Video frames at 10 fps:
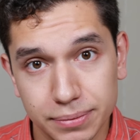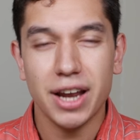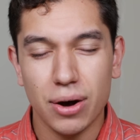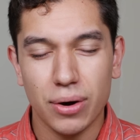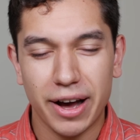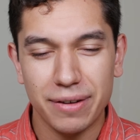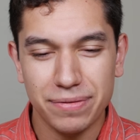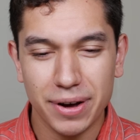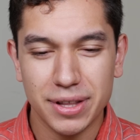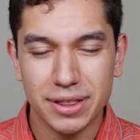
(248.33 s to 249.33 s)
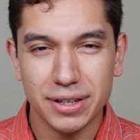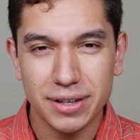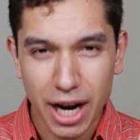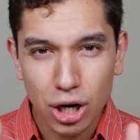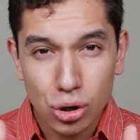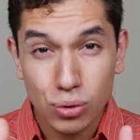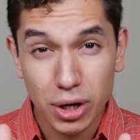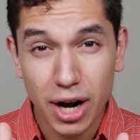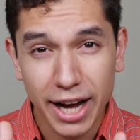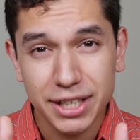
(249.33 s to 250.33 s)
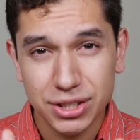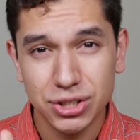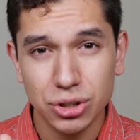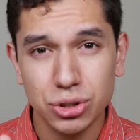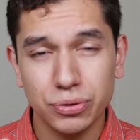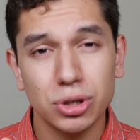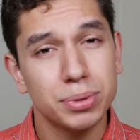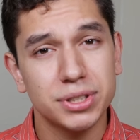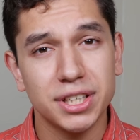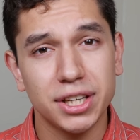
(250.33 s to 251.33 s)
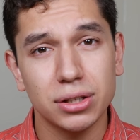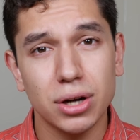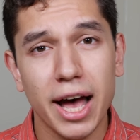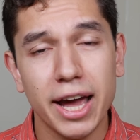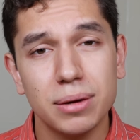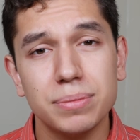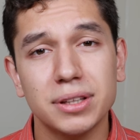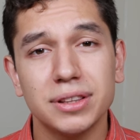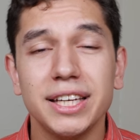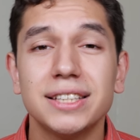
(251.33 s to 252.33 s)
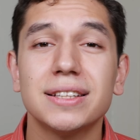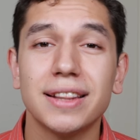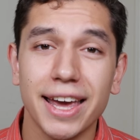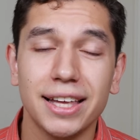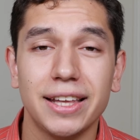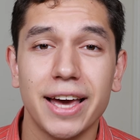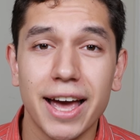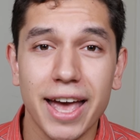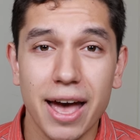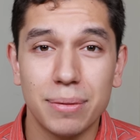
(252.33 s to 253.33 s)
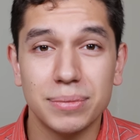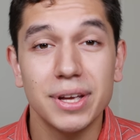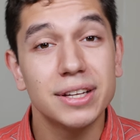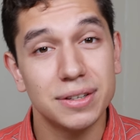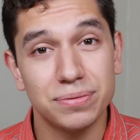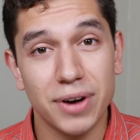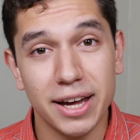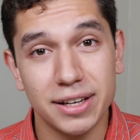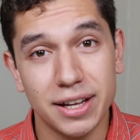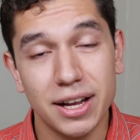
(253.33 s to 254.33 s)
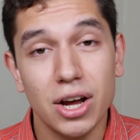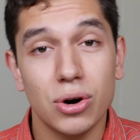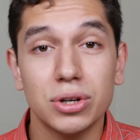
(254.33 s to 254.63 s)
Now, I've found that the narrower I search for a particular item, the least likely I am to find it,